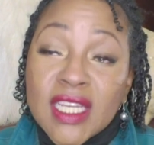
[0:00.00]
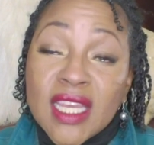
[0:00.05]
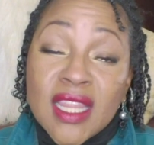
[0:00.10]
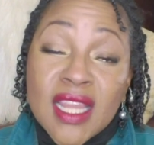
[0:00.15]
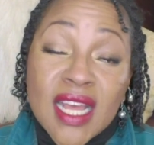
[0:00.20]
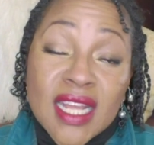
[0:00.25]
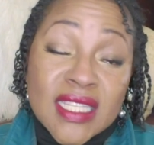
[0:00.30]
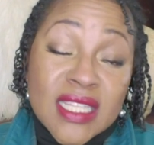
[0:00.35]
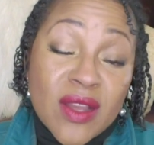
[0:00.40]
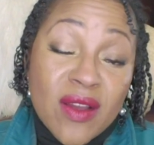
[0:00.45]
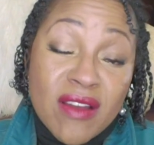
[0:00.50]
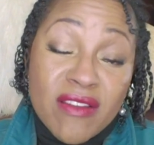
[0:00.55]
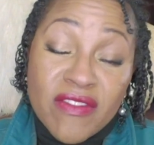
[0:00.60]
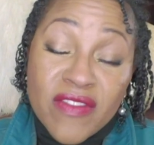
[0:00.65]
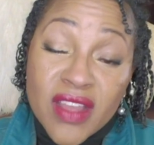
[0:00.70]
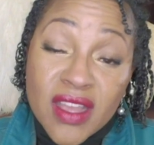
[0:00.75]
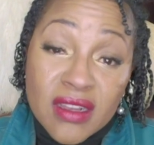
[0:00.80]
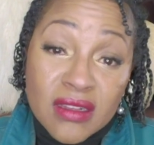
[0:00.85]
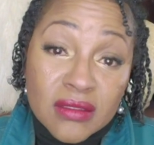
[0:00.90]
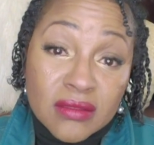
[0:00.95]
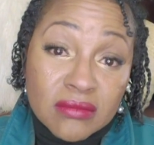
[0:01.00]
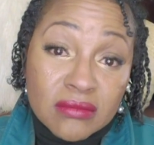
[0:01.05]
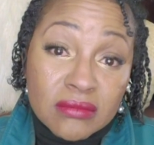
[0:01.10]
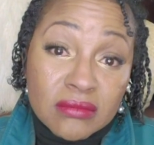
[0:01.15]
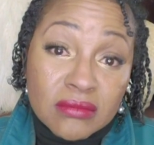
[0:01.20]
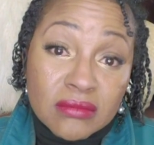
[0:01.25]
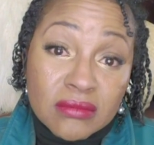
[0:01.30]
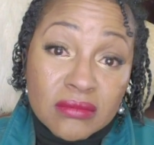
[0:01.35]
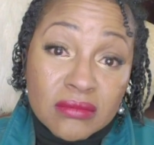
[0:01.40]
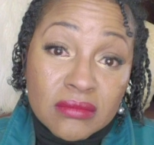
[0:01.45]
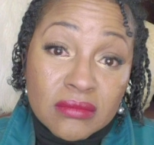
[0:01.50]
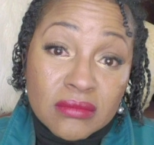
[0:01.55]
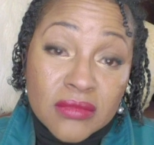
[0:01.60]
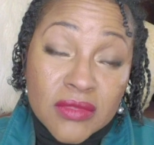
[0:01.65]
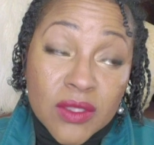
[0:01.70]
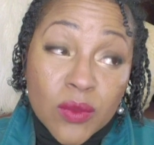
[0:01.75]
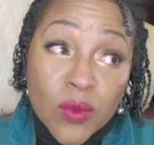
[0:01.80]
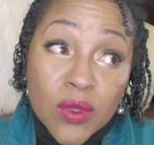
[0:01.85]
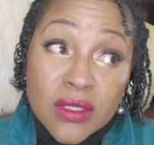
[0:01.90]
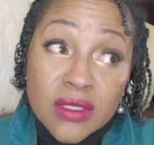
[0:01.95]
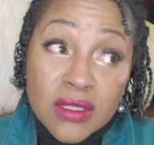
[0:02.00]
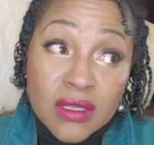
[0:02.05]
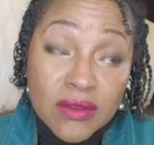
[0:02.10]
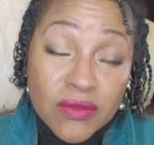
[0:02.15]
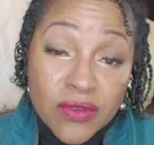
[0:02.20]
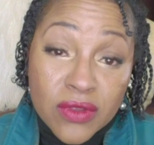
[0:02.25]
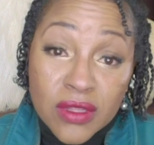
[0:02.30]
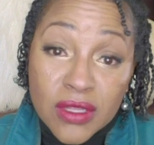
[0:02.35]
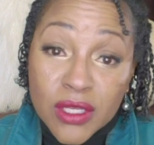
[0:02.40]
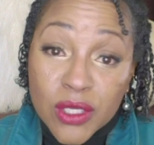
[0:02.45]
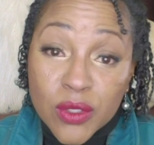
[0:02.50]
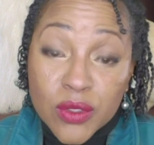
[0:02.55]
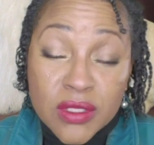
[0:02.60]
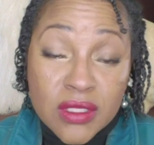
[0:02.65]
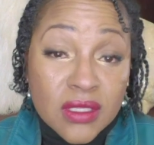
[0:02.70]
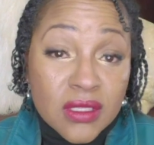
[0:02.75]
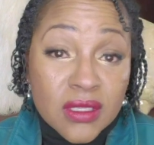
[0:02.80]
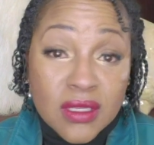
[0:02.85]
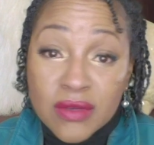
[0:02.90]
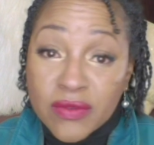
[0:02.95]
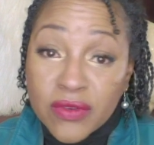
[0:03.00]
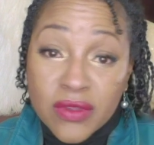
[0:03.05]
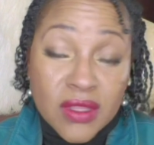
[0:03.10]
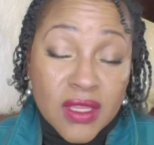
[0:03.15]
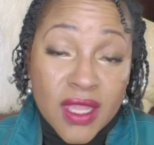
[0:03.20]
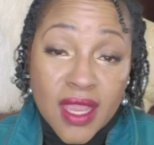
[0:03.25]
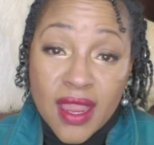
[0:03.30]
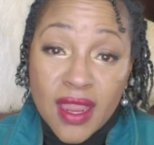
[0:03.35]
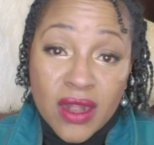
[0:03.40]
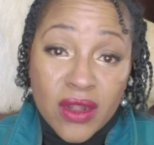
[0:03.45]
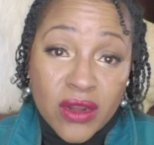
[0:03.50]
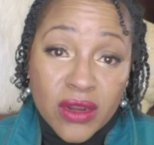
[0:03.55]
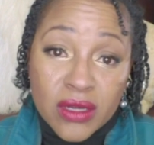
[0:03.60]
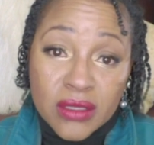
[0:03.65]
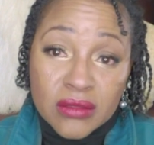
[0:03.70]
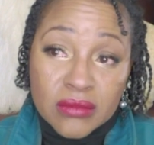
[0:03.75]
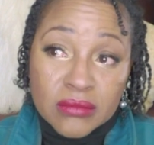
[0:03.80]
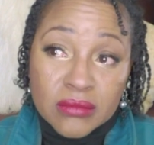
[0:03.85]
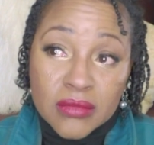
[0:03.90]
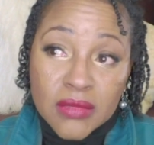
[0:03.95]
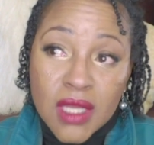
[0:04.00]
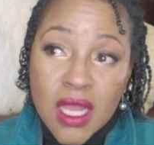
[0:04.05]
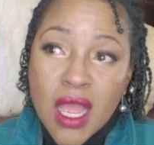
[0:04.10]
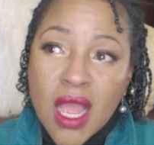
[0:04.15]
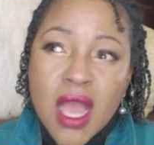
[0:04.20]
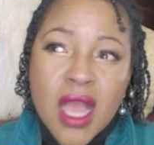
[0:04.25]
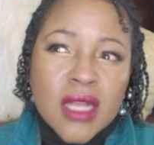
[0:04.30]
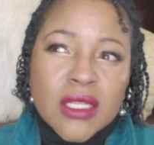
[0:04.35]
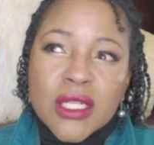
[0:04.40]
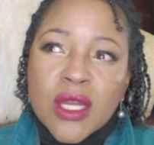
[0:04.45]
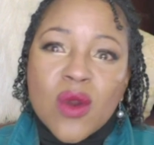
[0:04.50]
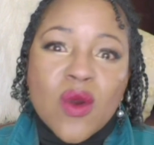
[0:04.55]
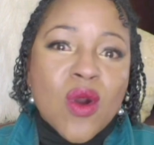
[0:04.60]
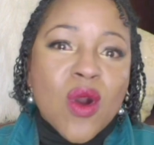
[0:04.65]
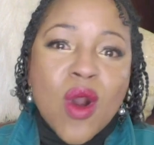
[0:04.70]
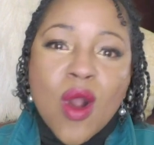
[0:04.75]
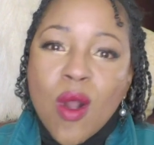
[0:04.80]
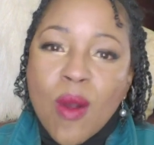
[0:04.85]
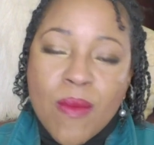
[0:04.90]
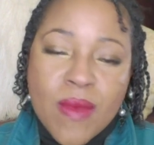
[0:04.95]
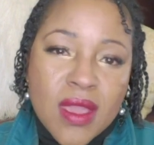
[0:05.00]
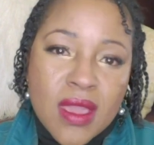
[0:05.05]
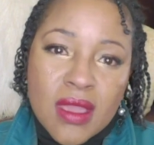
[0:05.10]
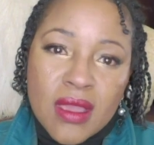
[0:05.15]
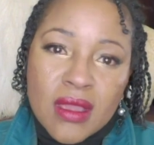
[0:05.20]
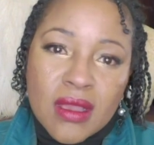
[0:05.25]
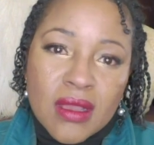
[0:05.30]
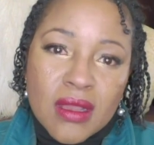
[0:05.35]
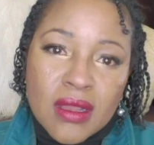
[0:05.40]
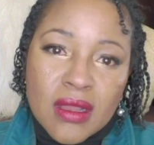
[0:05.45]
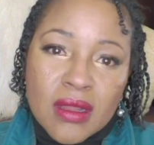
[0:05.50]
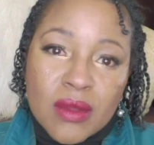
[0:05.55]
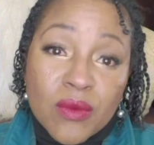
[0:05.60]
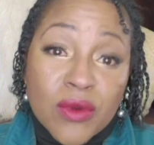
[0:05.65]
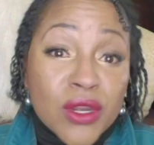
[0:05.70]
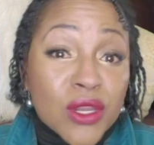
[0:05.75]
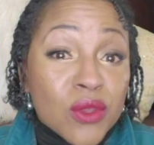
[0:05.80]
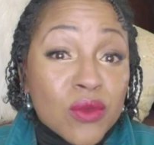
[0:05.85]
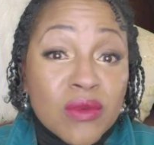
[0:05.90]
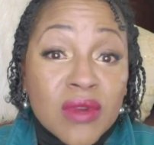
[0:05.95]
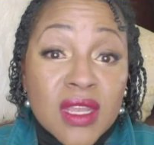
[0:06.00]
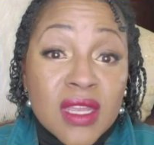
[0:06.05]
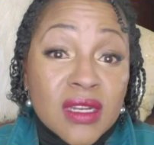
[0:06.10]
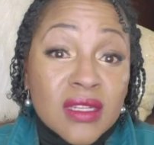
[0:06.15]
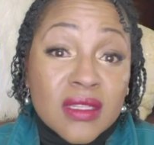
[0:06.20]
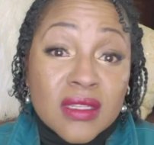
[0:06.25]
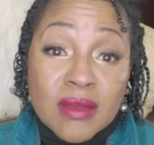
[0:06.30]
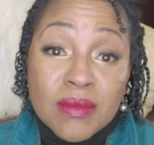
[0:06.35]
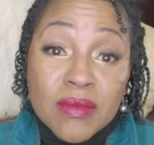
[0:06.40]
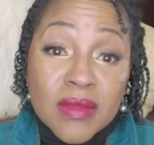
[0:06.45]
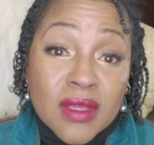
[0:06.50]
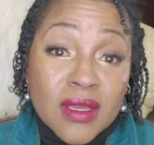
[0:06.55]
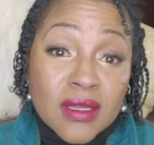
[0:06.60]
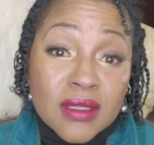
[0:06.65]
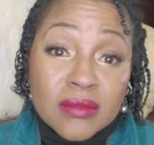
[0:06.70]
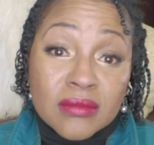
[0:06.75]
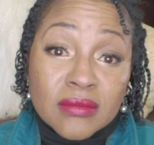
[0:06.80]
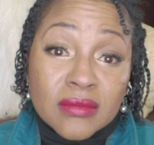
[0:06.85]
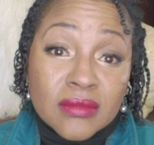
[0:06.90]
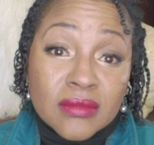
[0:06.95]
And that's how I felt. What's good for the goose is good for the gander. Don't call me when you need something.